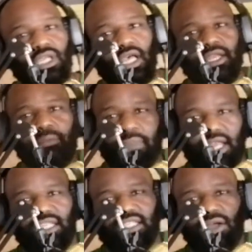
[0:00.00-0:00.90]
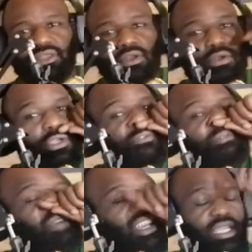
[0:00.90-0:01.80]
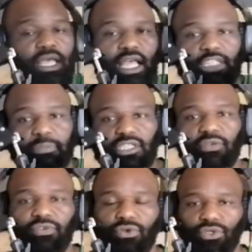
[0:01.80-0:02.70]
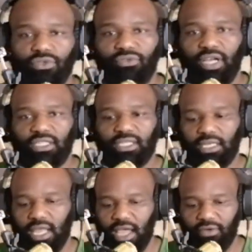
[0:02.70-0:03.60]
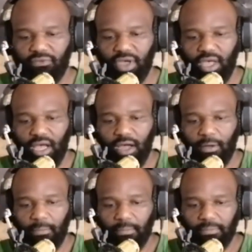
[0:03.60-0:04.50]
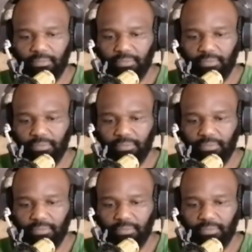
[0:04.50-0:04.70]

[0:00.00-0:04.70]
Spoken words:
is the man is out there looking for money, especially for those of us that have, what